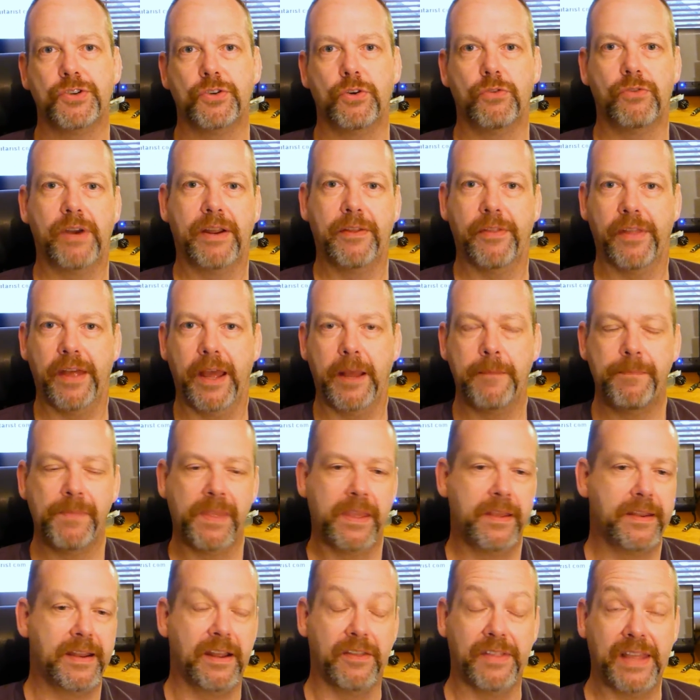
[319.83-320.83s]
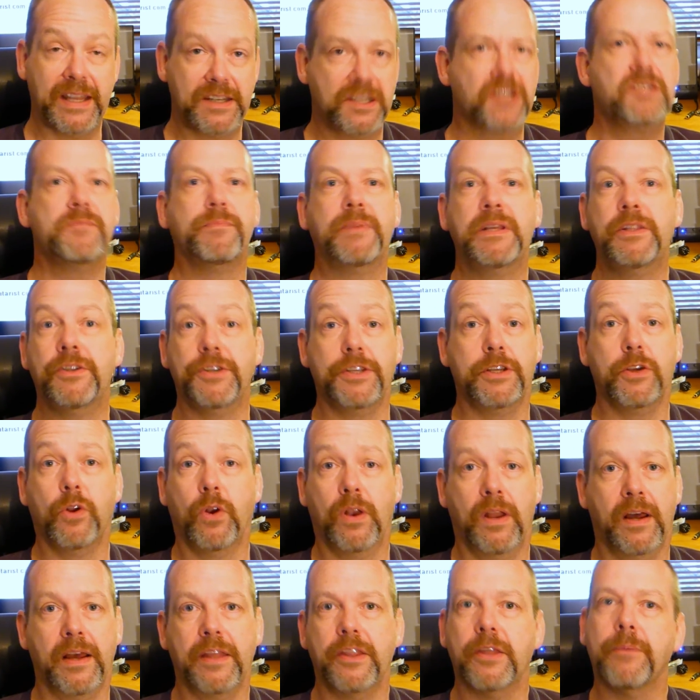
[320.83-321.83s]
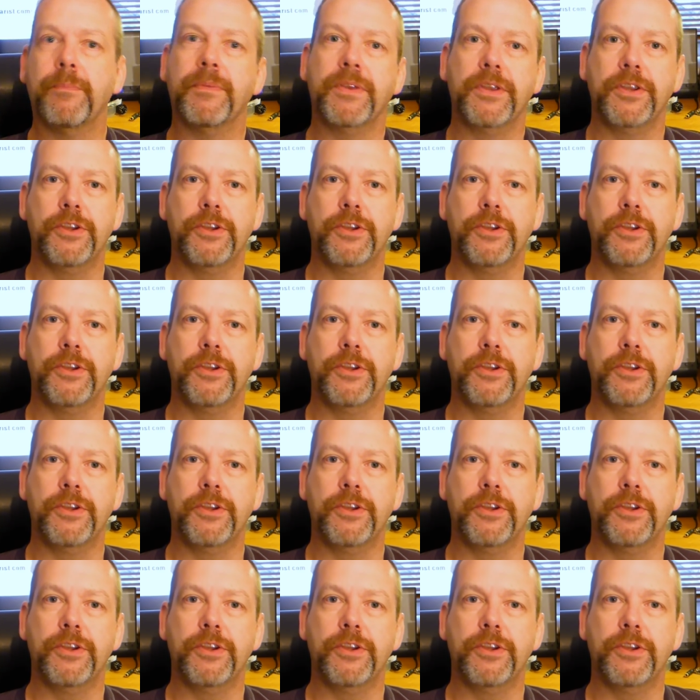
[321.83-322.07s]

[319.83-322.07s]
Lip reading: all around there. Now, that doesn't mean that you like them.